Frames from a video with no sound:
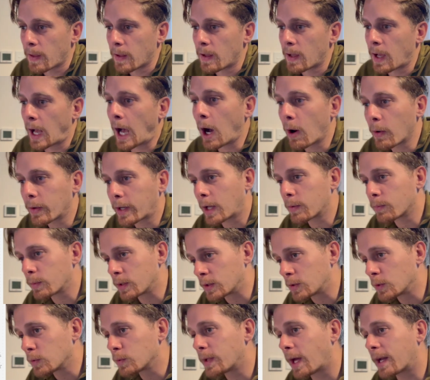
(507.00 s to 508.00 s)
How can we
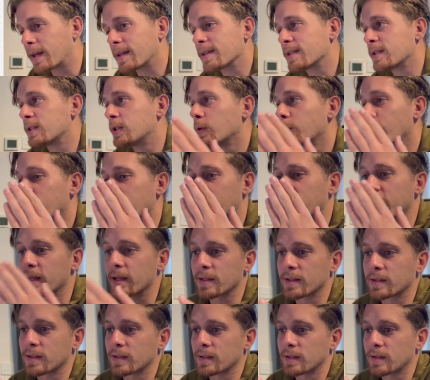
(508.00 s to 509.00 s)
do that? Is doing
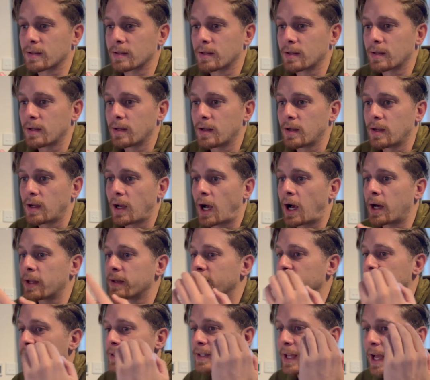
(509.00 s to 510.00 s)
this.
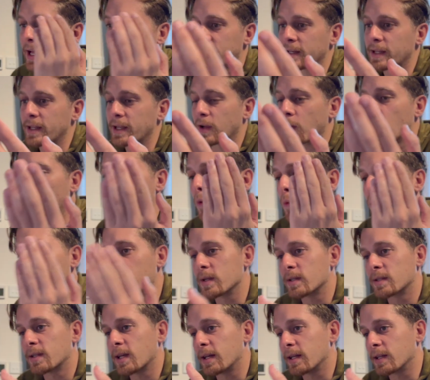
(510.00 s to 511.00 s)
Understanding who we're
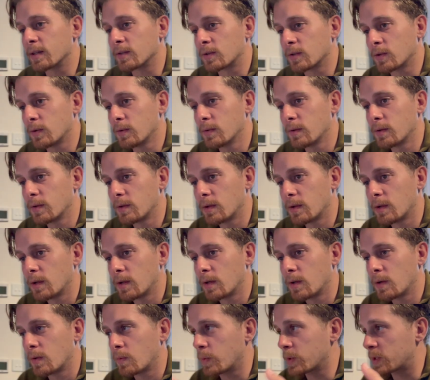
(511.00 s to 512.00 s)
selling to,
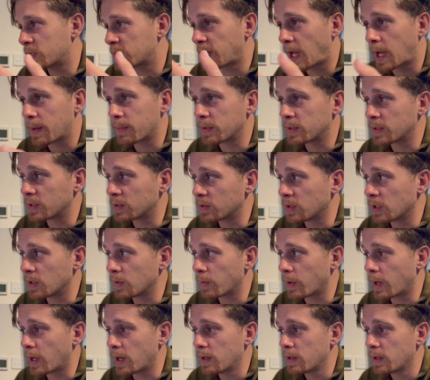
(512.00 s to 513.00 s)
which Simon did really
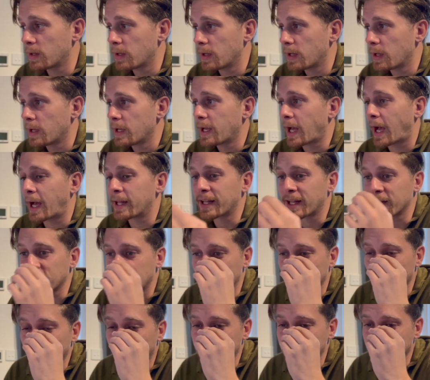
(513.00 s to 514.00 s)
well, and then
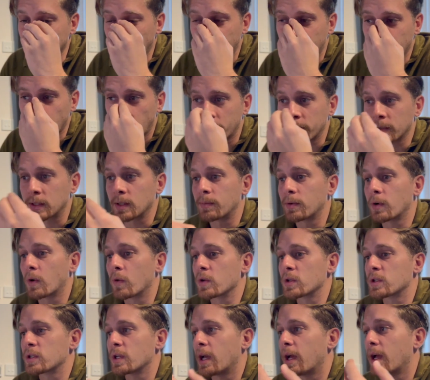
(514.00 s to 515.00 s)
creating a property
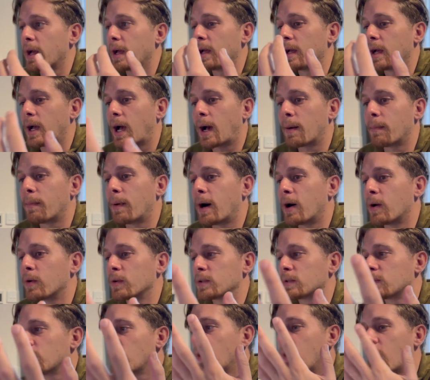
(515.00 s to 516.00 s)
brochure
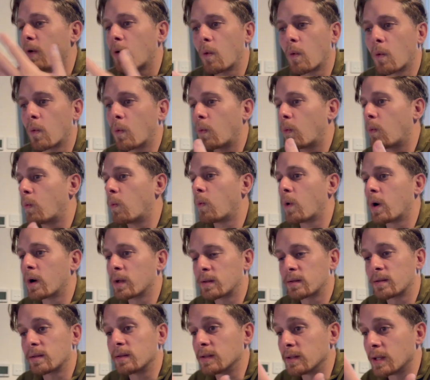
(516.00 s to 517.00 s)
about
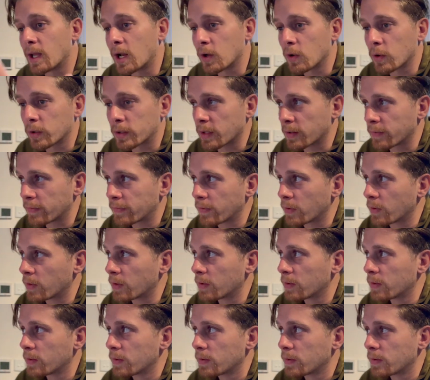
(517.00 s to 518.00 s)
what they're looking for.
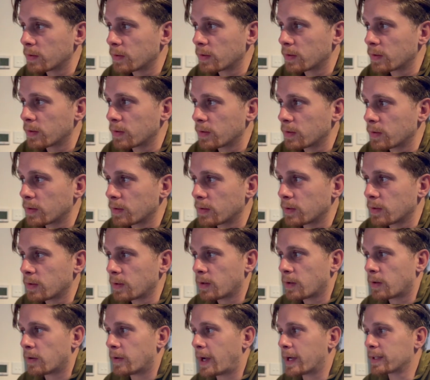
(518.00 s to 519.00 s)

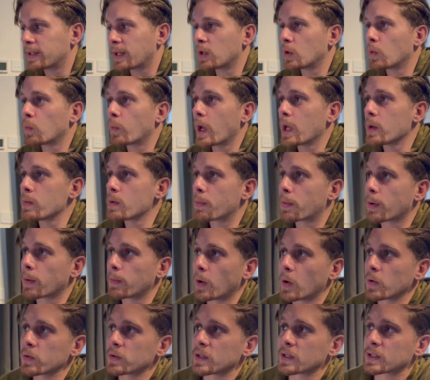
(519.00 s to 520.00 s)
Right? And the way we
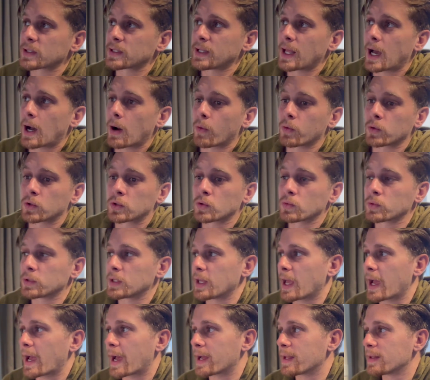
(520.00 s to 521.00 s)
promote this now through
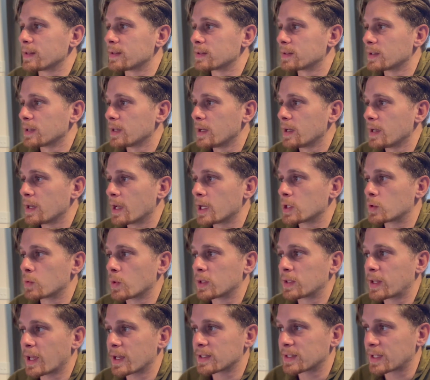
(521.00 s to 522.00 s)
the ads is we're
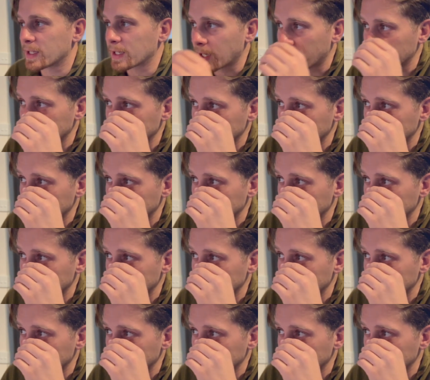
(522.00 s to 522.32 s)
testing out